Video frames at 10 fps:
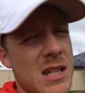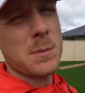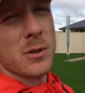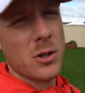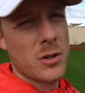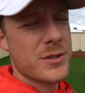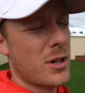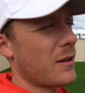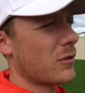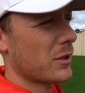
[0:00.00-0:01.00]
is because
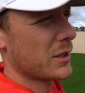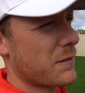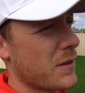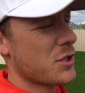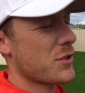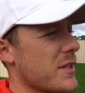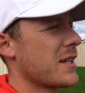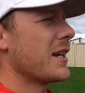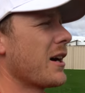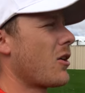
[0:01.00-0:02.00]
I've got a
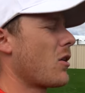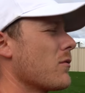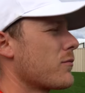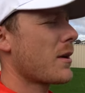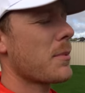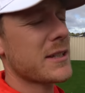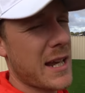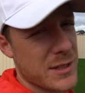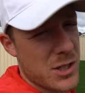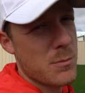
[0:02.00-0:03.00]
deficiency of
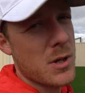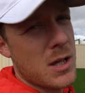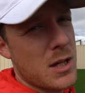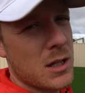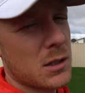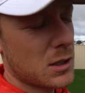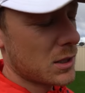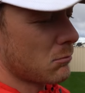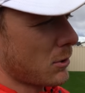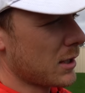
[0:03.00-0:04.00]
potassium
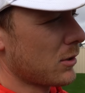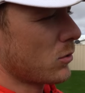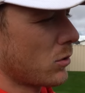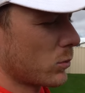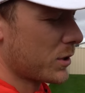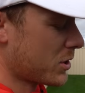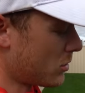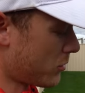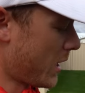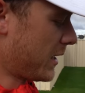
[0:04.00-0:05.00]
in my lawn, which is
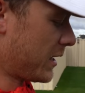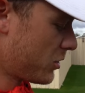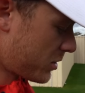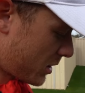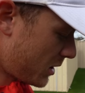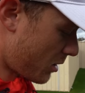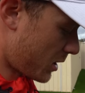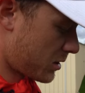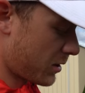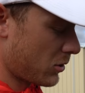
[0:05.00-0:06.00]
not great. And usually I
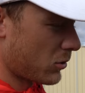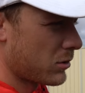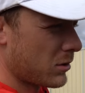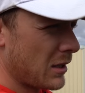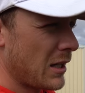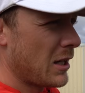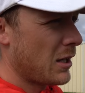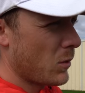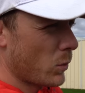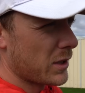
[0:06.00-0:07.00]
can tell
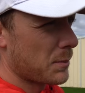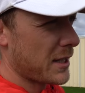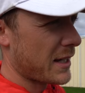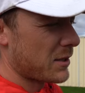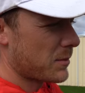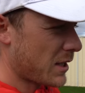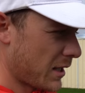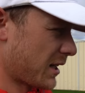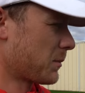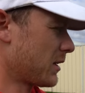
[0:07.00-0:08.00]
when the potassium's
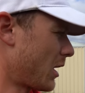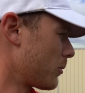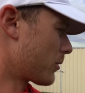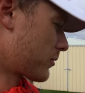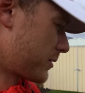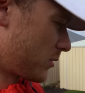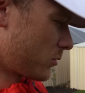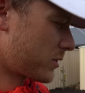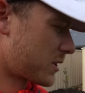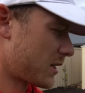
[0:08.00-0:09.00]
starting to get a bit low because the
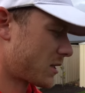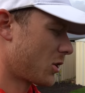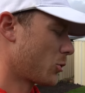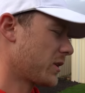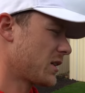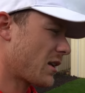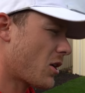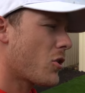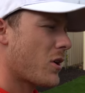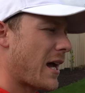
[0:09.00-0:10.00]
lawn starts to get a little bit
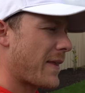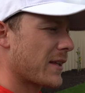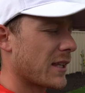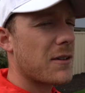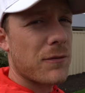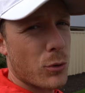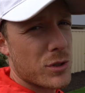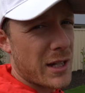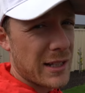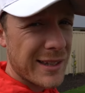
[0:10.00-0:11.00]
yellow and the leaf
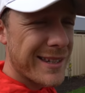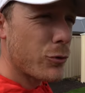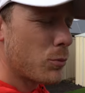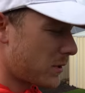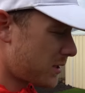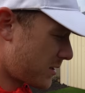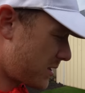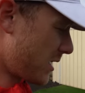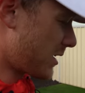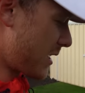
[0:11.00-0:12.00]
looks a little bit
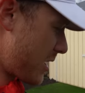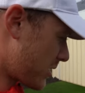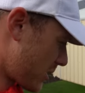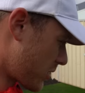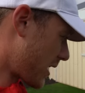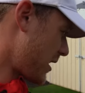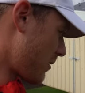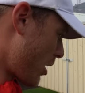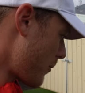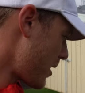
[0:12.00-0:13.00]
sick. Now it's okay at
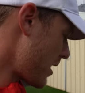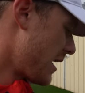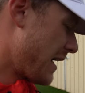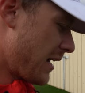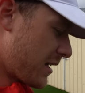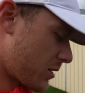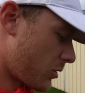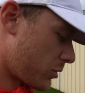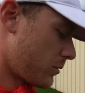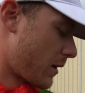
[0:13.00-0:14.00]
the moment. It's
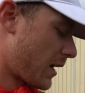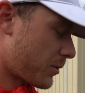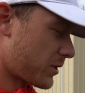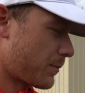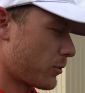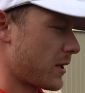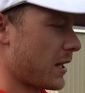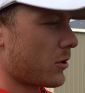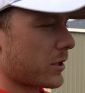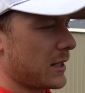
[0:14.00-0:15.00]
not too bad because I put
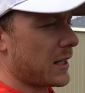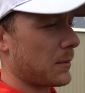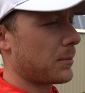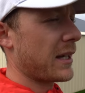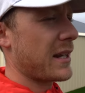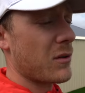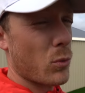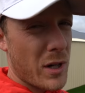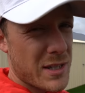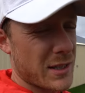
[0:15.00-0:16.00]
that inoculate complete out
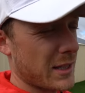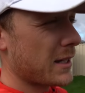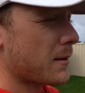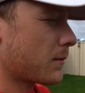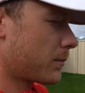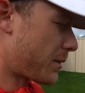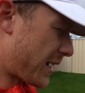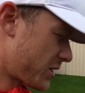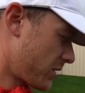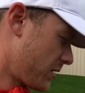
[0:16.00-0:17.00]
recently,
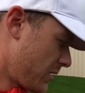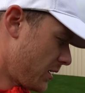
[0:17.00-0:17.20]
but